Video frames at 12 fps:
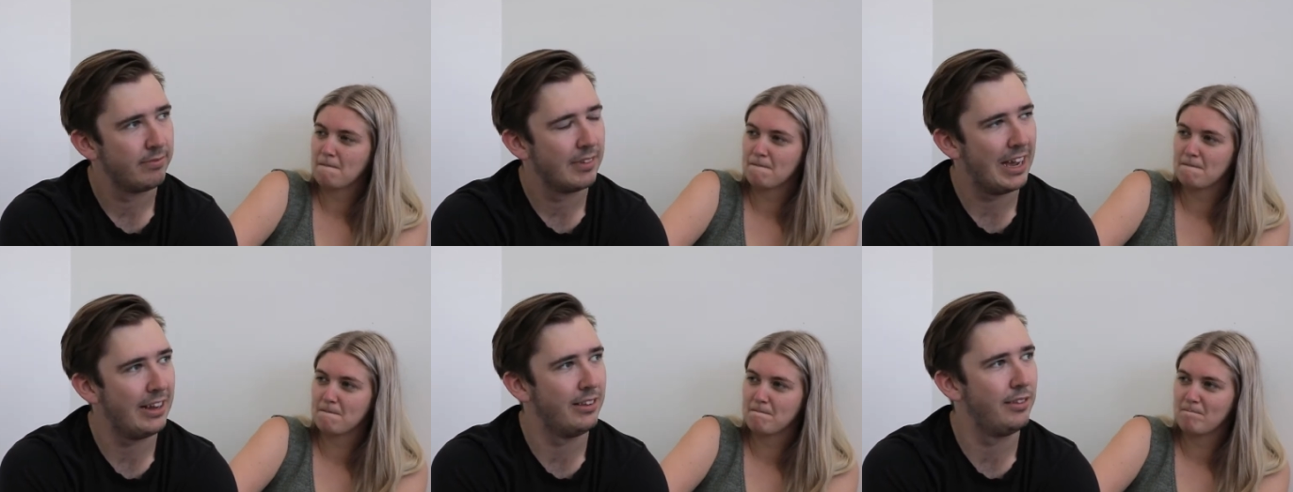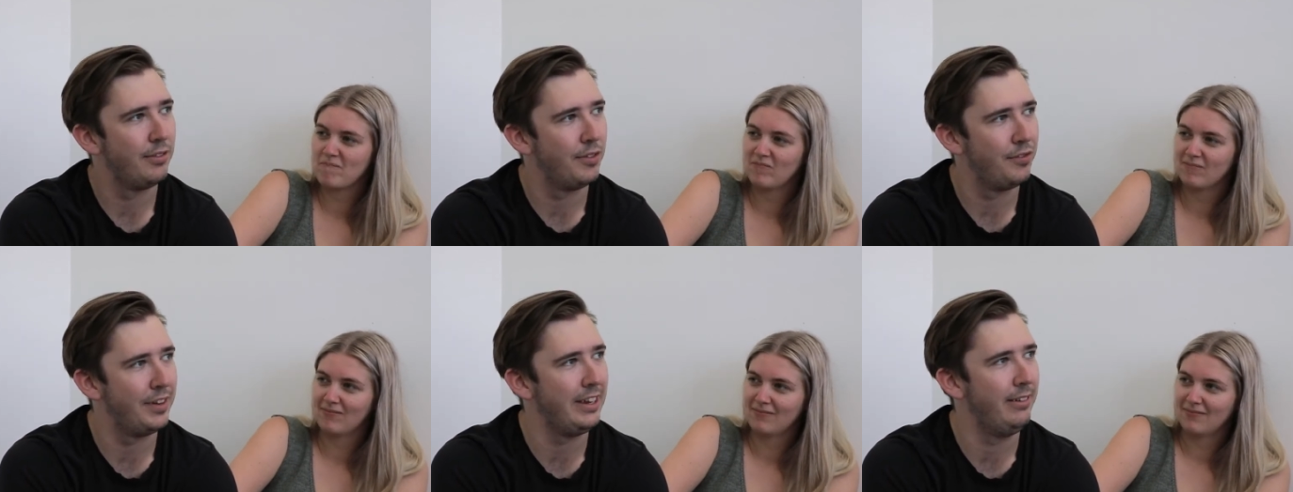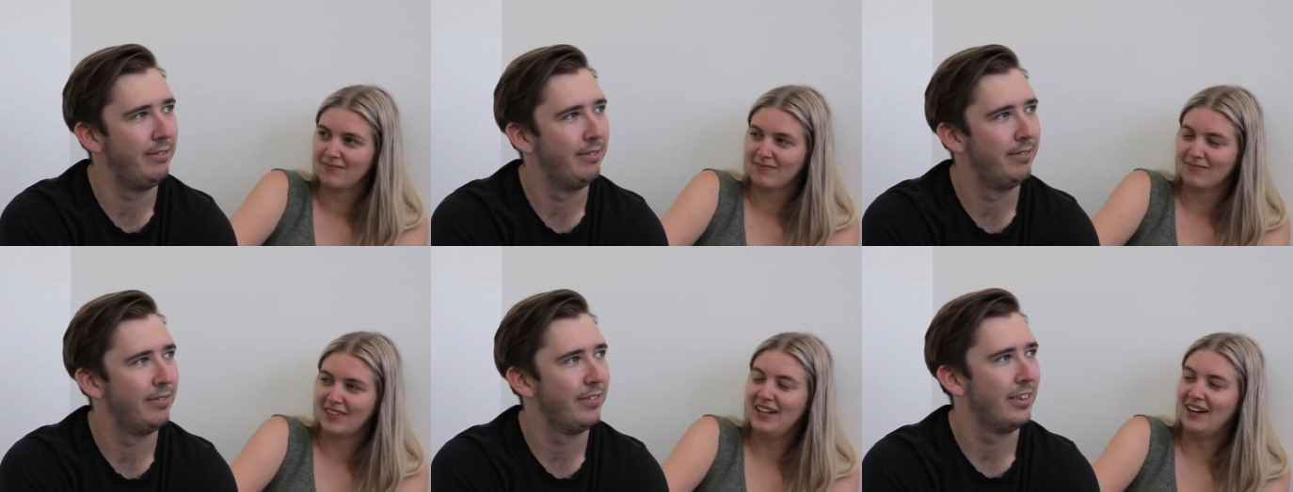Speaker 1: hands for feet.
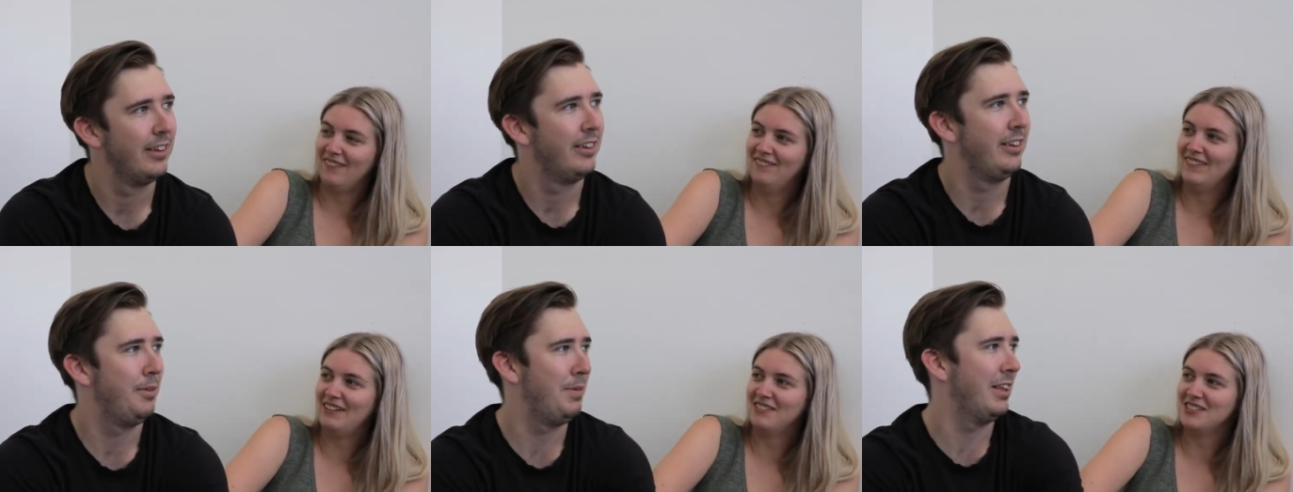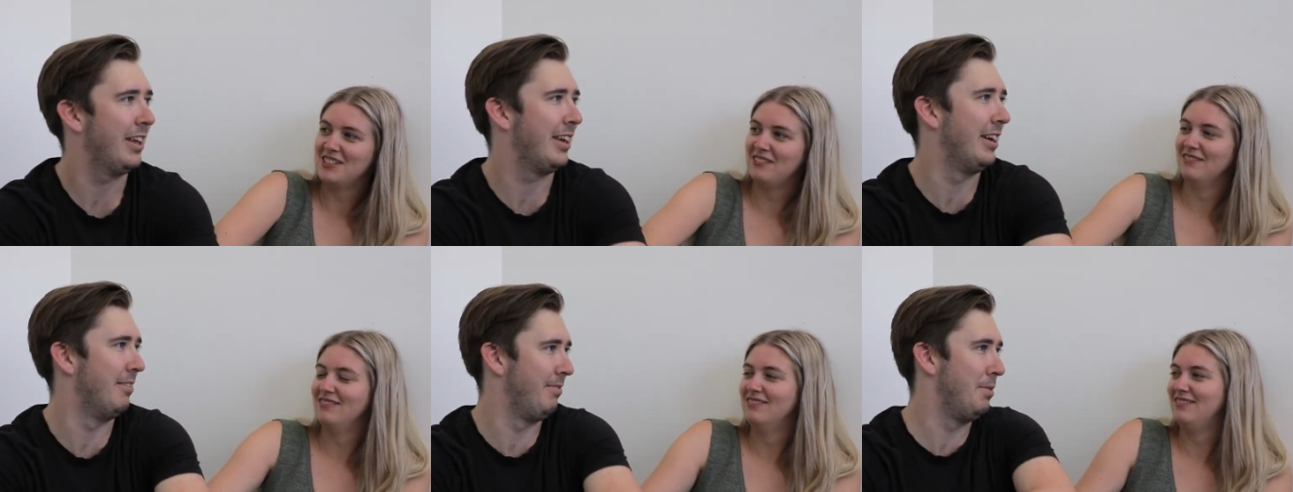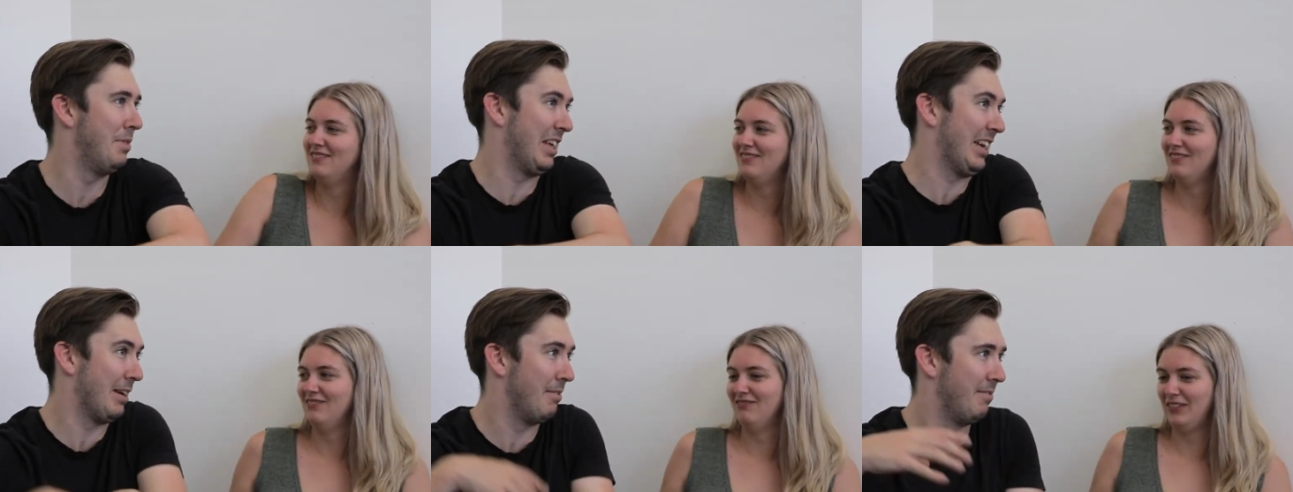yeah. I You'd be like a, you'd be
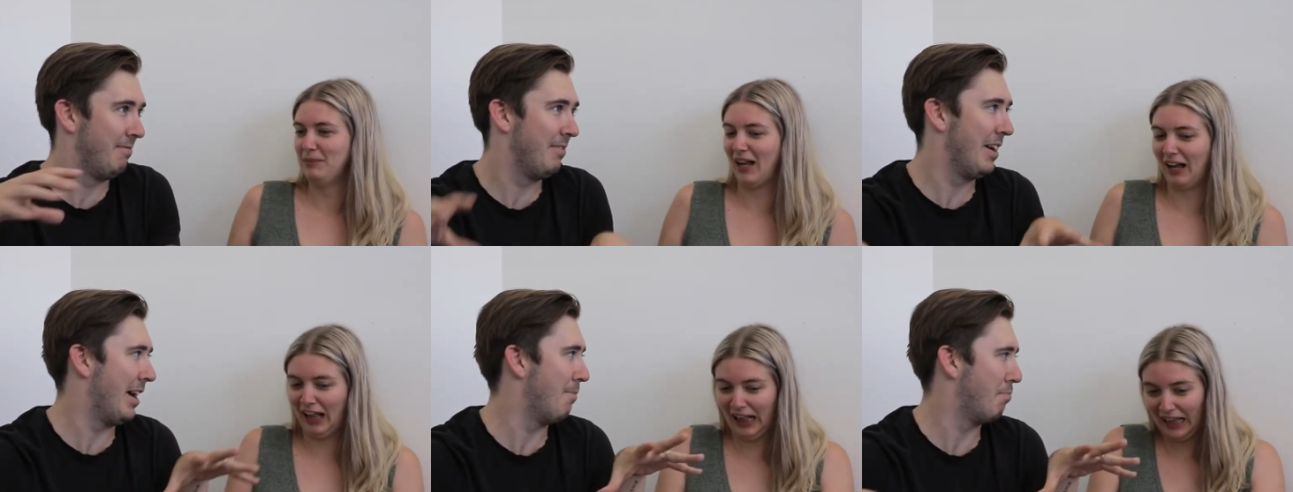like a, a